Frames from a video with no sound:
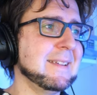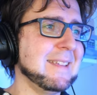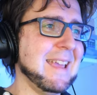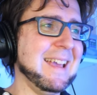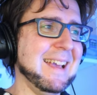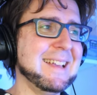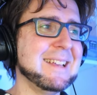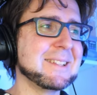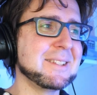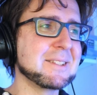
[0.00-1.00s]
yeah,
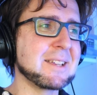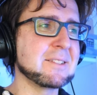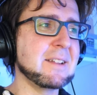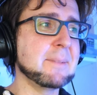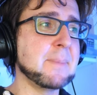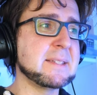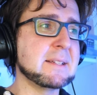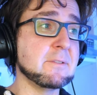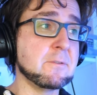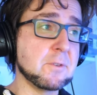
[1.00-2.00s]
this is kind of like
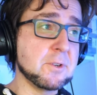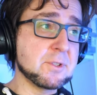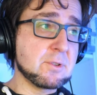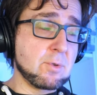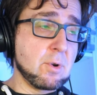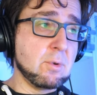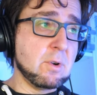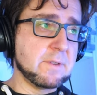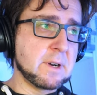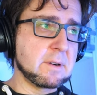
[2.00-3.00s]
basically the first row
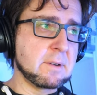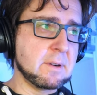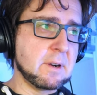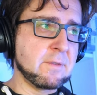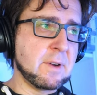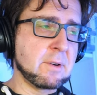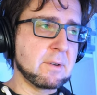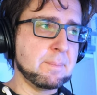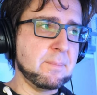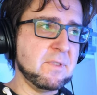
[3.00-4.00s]
of
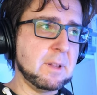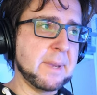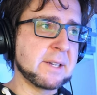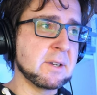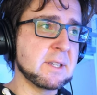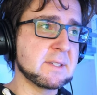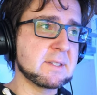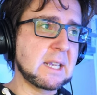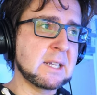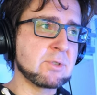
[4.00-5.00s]
our fill pattern. This is
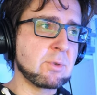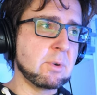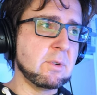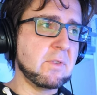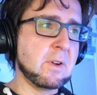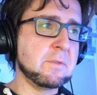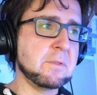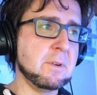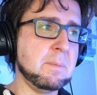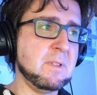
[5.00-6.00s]
the second row of our
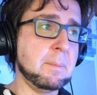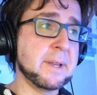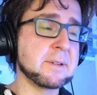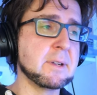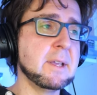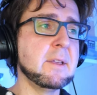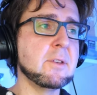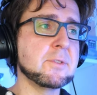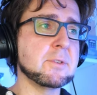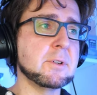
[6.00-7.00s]
fill pattern,
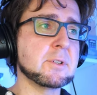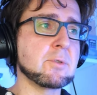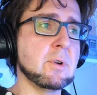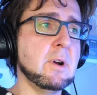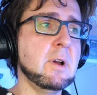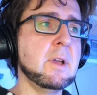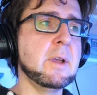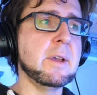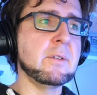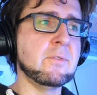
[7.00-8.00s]
third row,
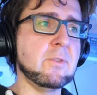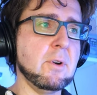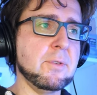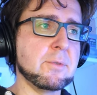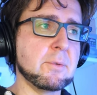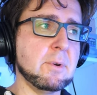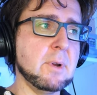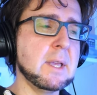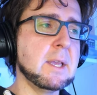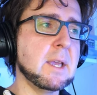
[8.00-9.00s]
and fourth row.
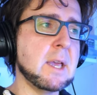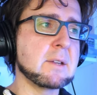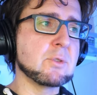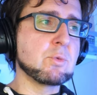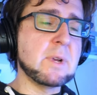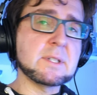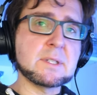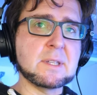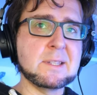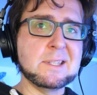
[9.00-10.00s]
And those
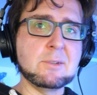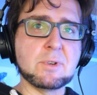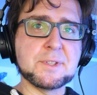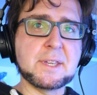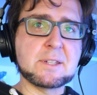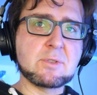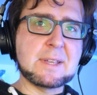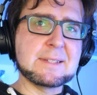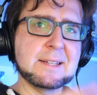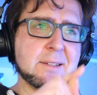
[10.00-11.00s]
ones and zeros get
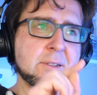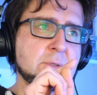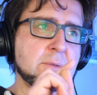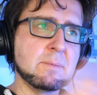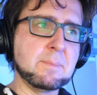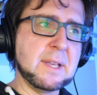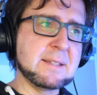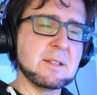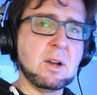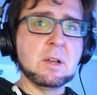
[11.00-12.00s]
translated into
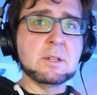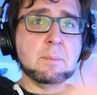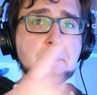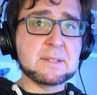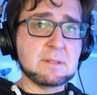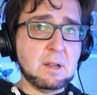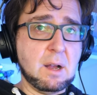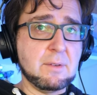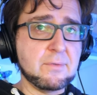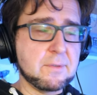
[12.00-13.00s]
pixel on, pixel
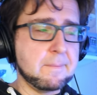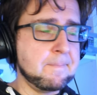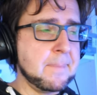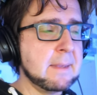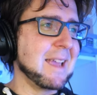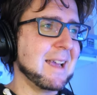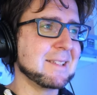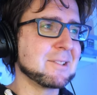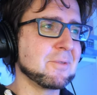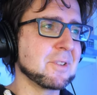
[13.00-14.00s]
off. Yeah,
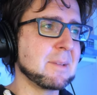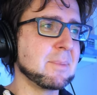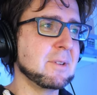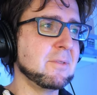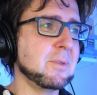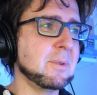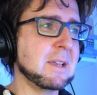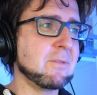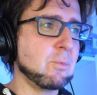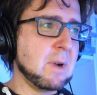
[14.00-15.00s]
and so for example, if you
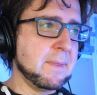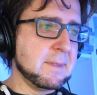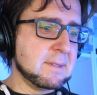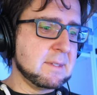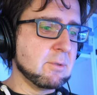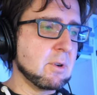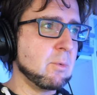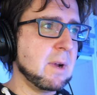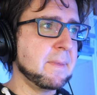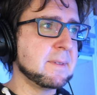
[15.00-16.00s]
get 1, 0,
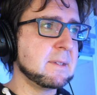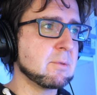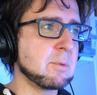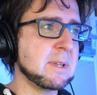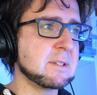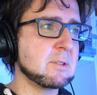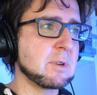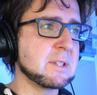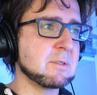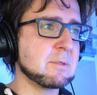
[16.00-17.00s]
1, 0, 1, 0,
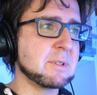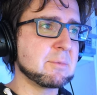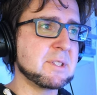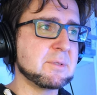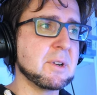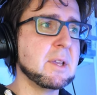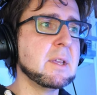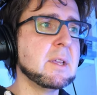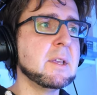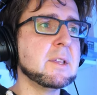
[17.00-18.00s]
1, 0, 1, 0, 1, 0,
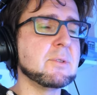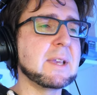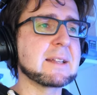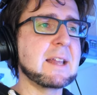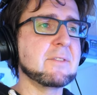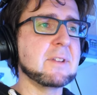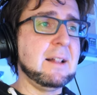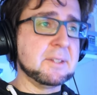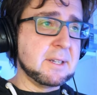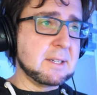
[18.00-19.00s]
you get like
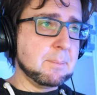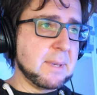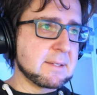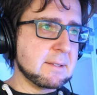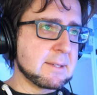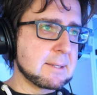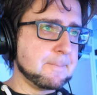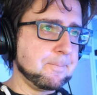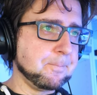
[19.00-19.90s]
alternating pixels,